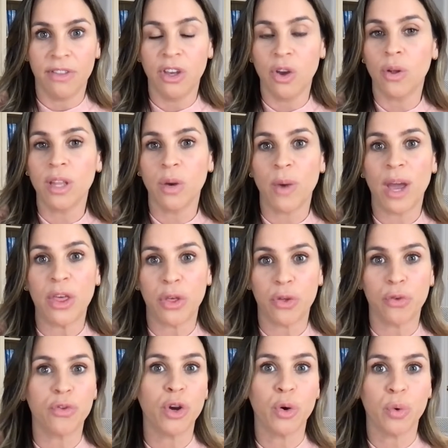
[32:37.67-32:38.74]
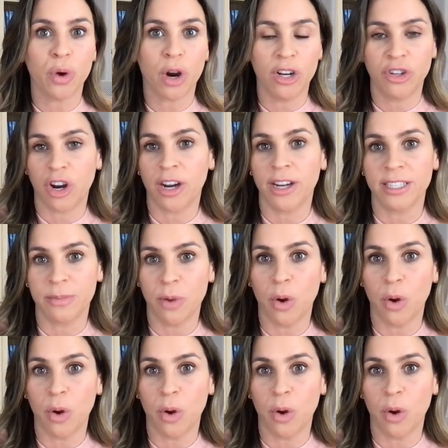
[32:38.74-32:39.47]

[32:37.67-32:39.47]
The only way through our darkest